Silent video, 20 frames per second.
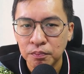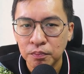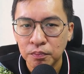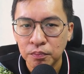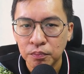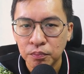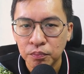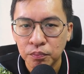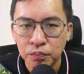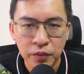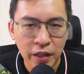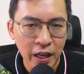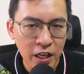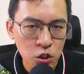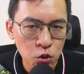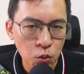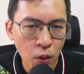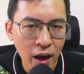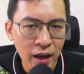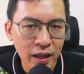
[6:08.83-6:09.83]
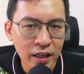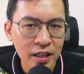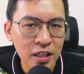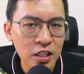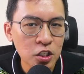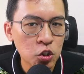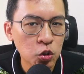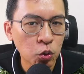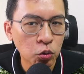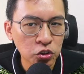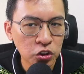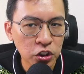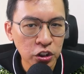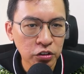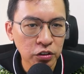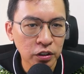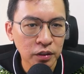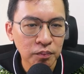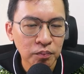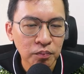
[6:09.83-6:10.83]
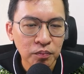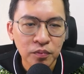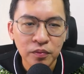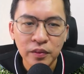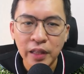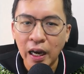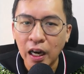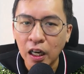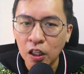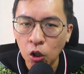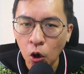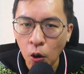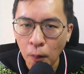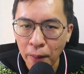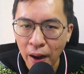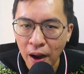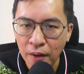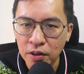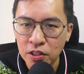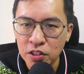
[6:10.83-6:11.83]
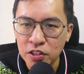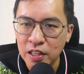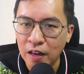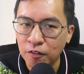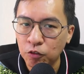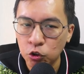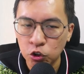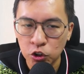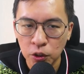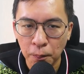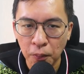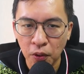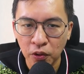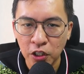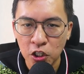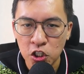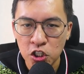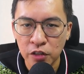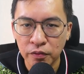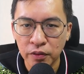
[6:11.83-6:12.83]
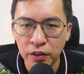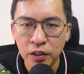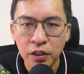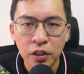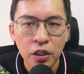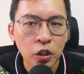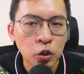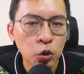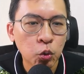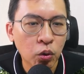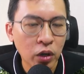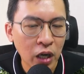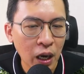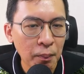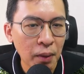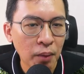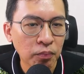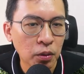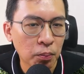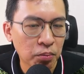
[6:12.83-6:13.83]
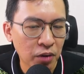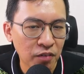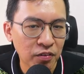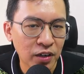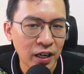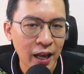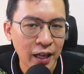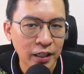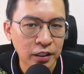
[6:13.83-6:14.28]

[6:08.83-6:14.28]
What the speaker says: That is why it is no secret that a lot of parents have to support their children to climb up the private ladder.